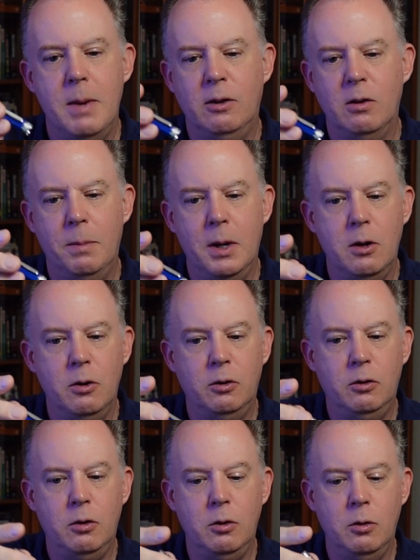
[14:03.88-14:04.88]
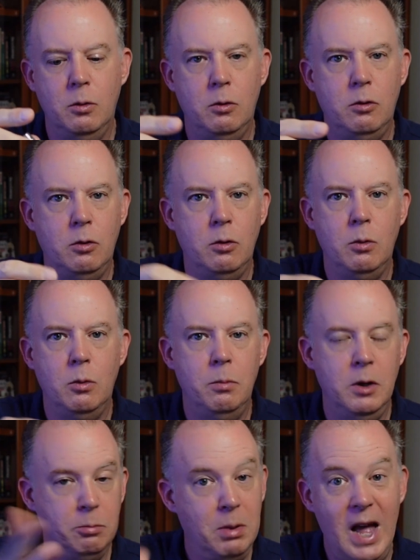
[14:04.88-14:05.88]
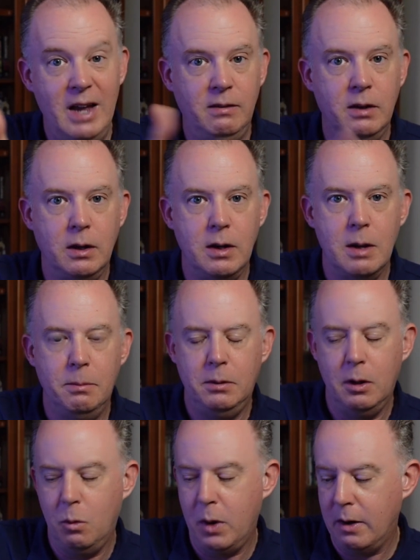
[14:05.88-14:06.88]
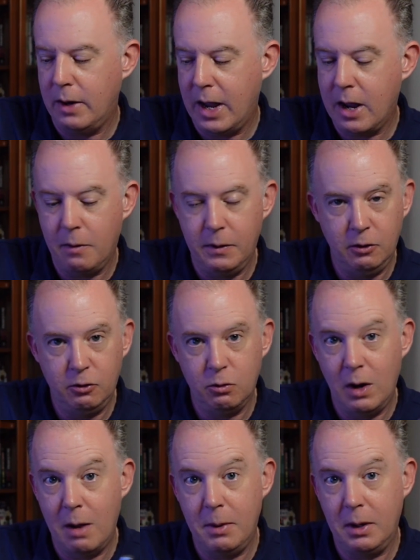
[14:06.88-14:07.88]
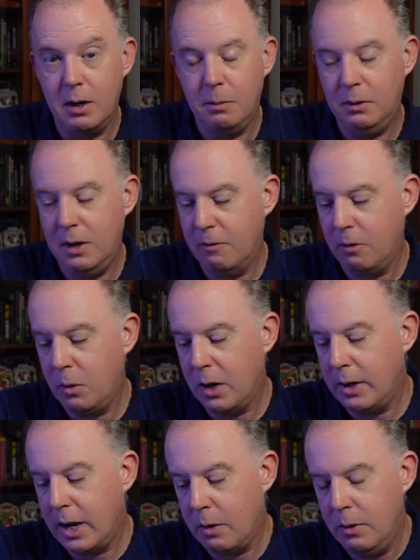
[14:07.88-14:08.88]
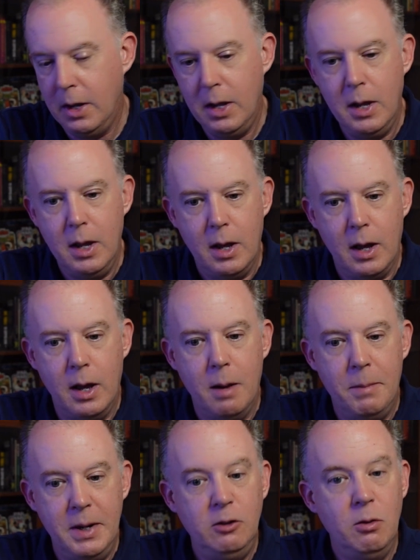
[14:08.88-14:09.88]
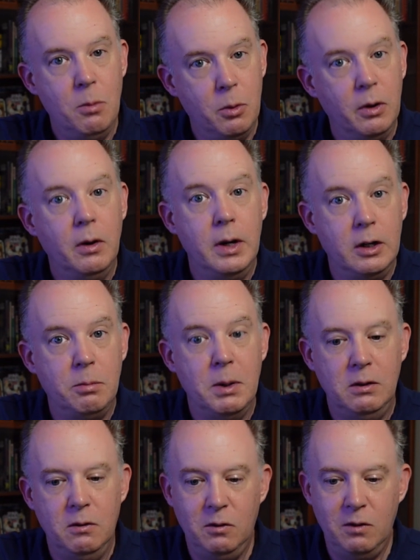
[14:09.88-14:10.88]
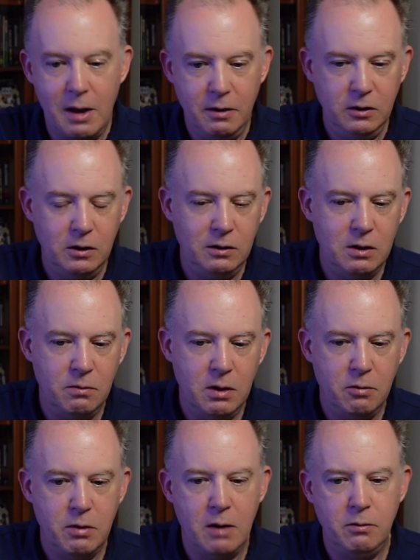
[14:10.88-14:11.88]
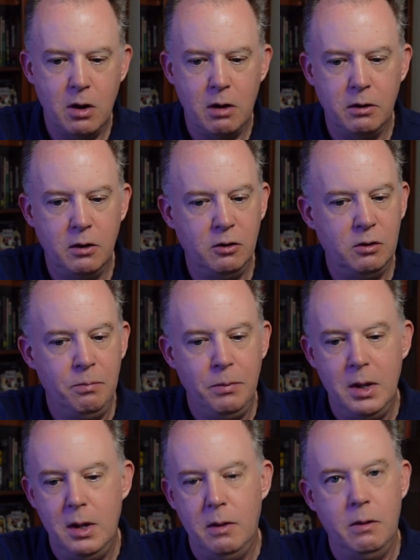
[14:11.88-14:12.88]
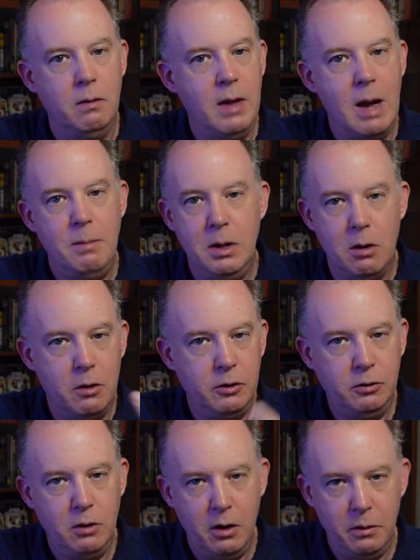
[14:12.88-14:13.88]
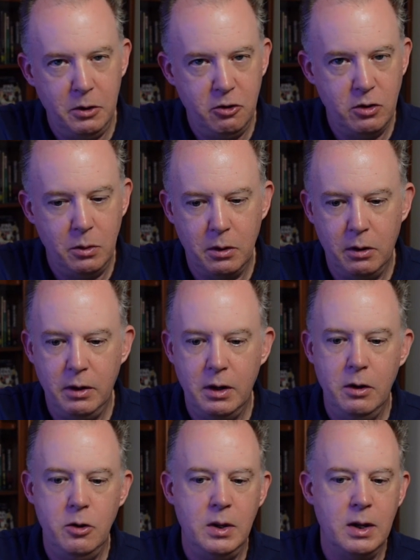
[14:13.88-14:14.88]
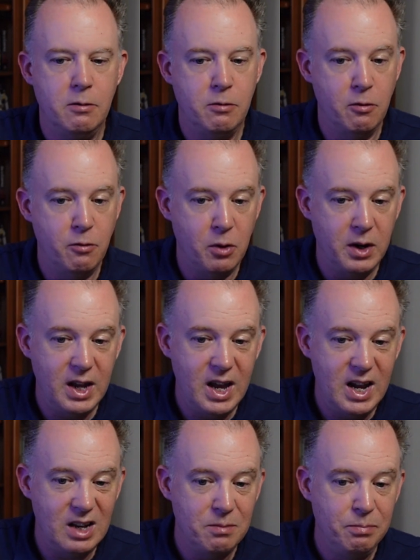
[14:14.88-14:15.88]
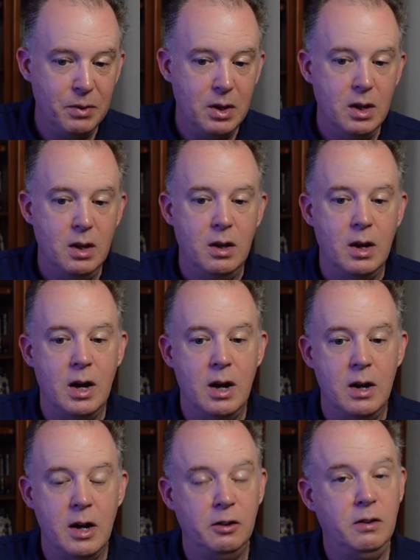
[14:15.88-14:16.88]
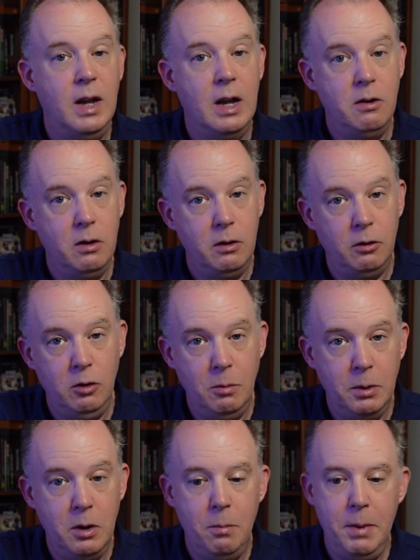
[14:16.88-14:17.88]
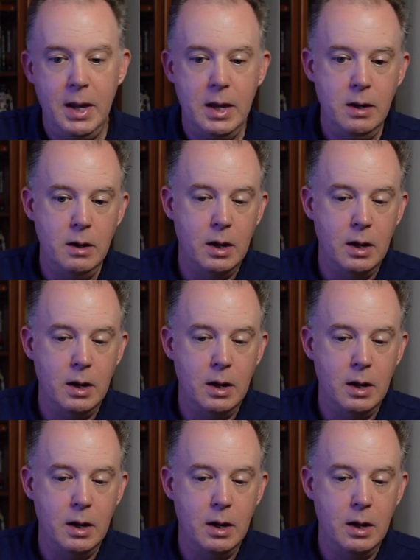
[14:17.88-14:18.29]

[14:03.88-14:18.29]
opposed to these plastic nibs that wear down. These ceramic nibs never wear down, but it's a more expensive stylus. It's $75. The Lamney All-Star that we showed earlier, you can get it for $48. A standard Supernote pen